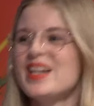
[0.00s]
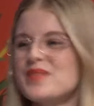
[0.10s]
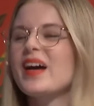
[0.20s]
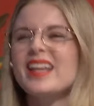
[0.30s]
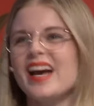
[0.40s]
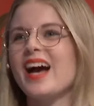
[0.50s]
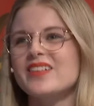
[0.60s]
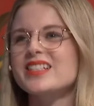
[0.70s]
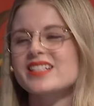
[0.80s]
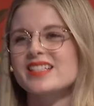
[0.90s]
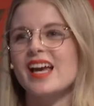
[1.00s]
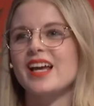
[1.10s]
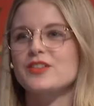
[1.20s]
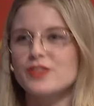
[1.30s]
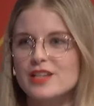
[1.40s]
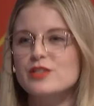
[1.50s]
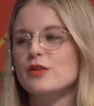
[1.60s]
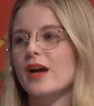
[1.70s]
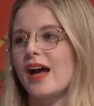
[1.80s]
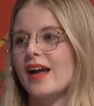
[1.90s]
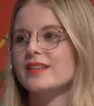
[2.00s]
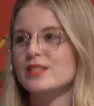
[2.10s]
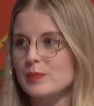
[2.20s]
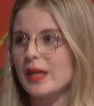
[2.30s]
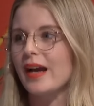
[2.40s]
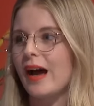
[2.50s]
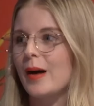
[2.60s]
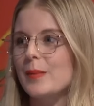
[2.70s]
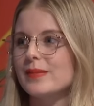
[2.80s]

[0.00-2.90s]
But yeah, I would just say, trust your gut and speak up.